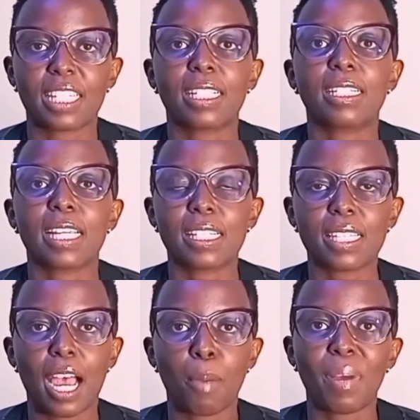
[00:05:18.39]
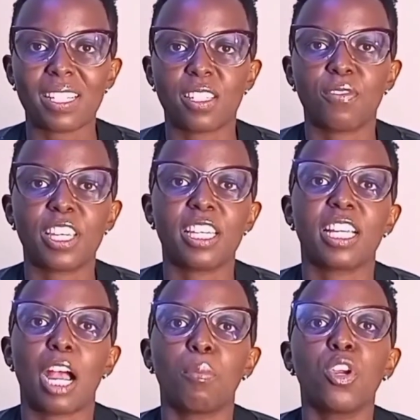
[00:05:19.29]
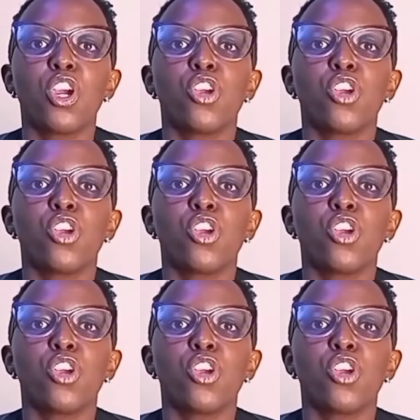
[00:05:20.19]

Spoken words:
that creates a passive income,